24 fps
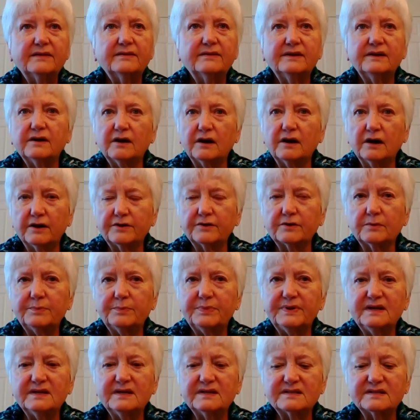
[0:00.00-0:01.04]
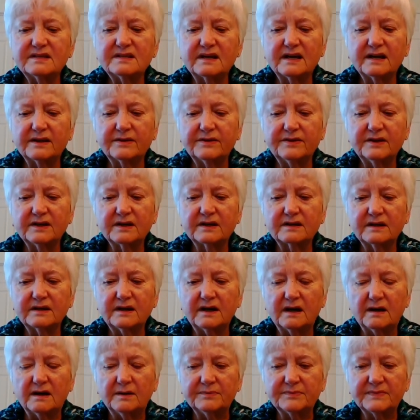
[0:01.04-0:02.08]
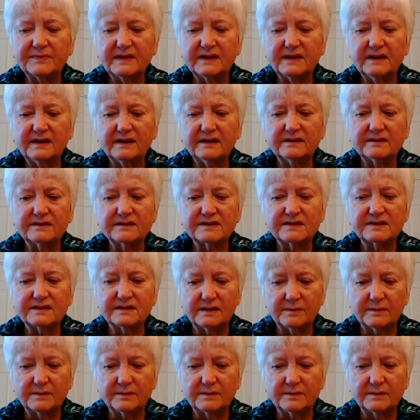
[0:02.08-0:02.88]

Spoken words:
The other piece that I think is